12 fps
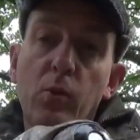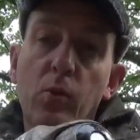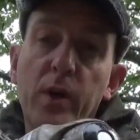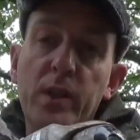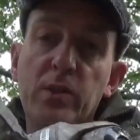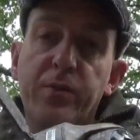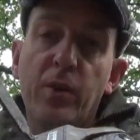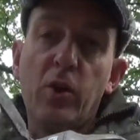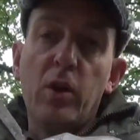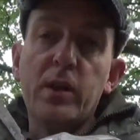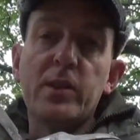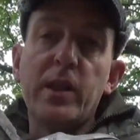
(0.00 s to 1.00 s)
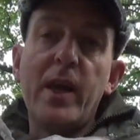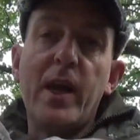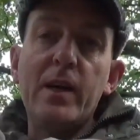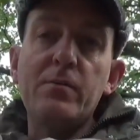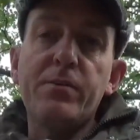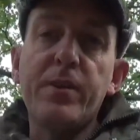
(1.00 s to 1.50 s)
Works flawlessly
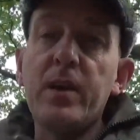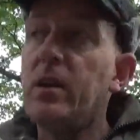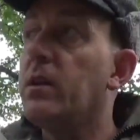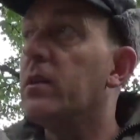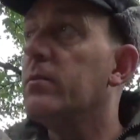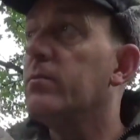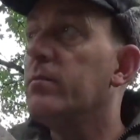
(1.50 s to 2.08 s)
out in field.